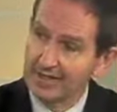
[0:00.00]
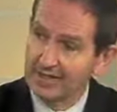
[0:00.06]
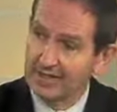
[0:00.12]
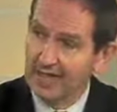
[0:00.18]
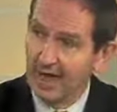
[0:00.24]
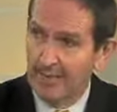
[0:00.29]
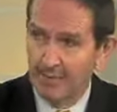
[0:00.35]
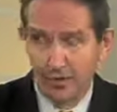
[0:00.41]

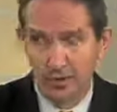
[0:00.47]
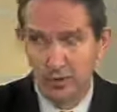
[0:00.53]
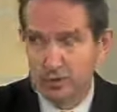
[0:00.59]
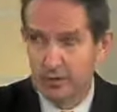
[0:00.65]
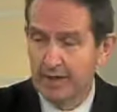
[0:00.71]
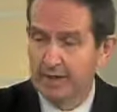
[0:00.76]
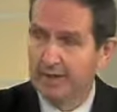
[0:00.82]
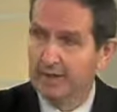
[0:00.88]
capital?
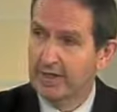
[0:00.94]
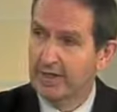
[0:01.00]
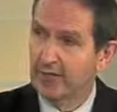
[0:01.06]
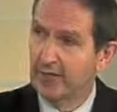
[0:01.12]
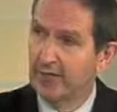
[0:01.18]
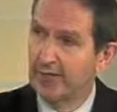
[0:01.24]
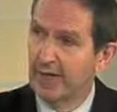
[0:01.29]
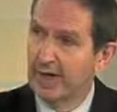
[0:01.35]
That
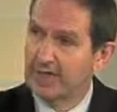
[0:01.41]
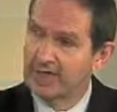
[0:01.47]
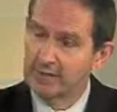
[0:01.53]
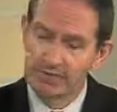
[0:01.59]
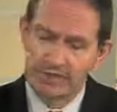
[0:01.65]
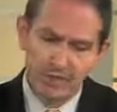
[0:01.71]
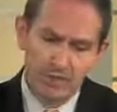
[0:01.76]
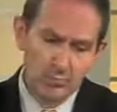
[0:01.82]
remains to
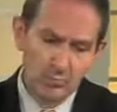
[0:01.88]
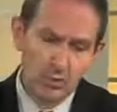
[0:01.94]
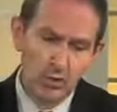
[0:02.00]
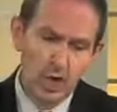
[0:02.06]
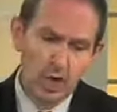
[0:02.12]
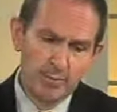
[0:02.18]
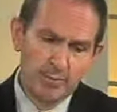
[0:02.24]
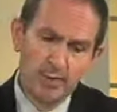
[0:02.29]
be seen. We'll
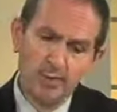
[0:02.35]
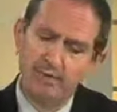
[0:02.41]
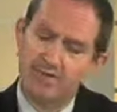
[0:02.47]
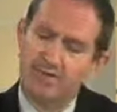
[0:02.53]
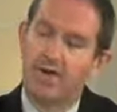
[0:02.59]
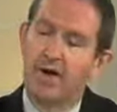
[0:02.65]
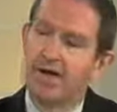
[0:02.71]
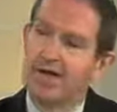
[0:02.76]
probably
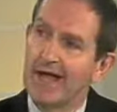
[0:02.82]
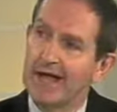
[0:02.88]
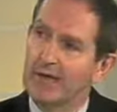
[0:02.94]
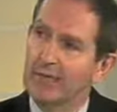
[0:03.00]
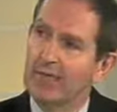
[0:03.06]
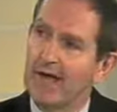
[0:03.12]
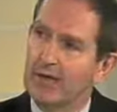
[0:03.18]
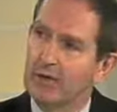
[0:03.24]
find out
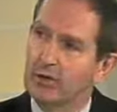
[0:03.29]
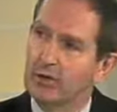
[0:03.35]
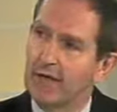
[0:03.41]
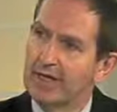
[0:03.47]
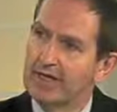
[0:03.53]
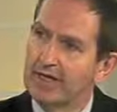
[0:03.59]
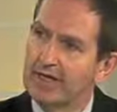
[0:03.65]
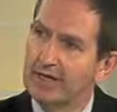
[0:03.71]
about all
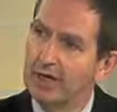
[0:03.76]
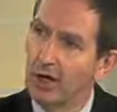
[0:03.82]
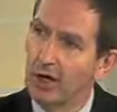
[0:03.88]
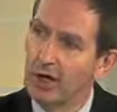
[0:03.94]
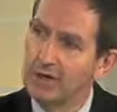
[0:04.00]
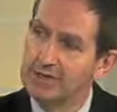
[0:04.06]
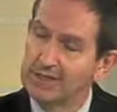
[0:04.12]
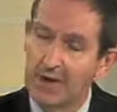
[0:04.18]
that in
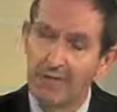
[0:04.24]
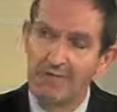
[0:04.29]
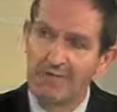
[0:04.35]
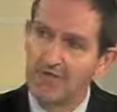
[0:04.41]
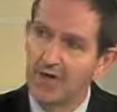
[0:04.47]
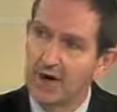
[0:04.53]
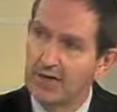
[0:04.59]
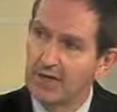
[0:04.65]
Nine's
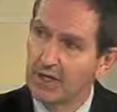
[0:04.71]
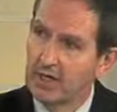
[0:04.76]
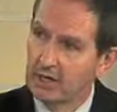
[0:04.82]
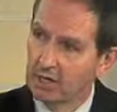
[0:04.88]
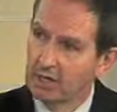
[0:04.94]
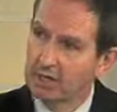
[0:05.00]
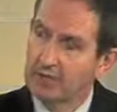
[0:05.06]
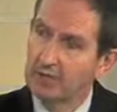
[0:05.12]
Upfront,
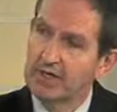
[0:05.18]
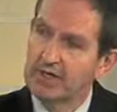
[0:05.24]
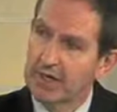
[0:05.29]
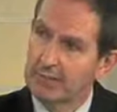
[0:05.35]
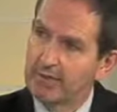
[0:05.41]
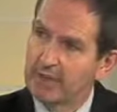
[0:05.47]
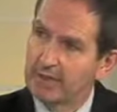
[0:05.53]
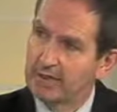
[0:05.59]
which will be
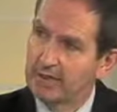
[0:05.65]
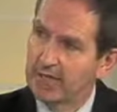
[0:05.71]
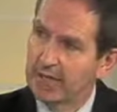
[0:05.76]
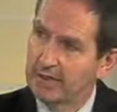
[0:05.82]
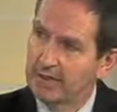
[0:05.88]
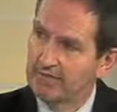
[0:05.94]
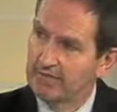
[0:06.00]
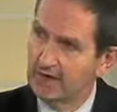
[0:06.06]
coming at the
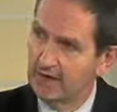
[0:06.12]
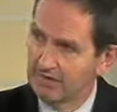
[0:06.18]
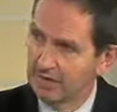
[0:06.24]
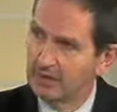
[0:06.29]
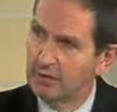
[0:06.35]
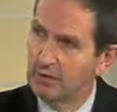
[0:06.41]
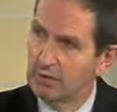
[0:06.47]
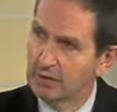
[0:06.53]
end of
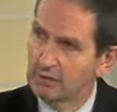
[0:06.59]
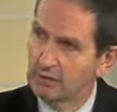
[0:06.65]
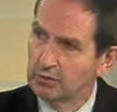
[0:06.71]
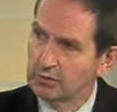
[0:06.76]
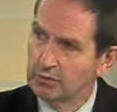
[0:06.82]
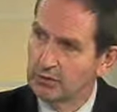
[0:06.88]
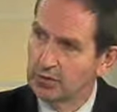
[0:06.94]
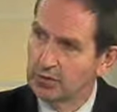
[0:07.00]
November, which we'll
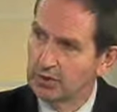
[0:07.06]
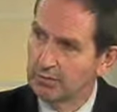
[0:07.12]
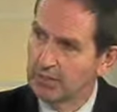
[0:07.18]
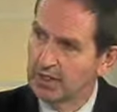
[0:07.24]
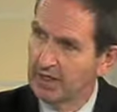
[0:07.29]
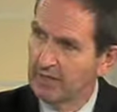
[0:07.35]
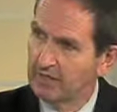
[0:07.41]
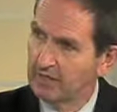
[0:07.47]
certainly be
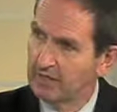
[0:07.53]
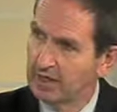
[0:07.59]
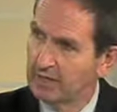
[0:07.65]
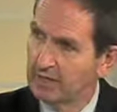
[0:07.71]
covering.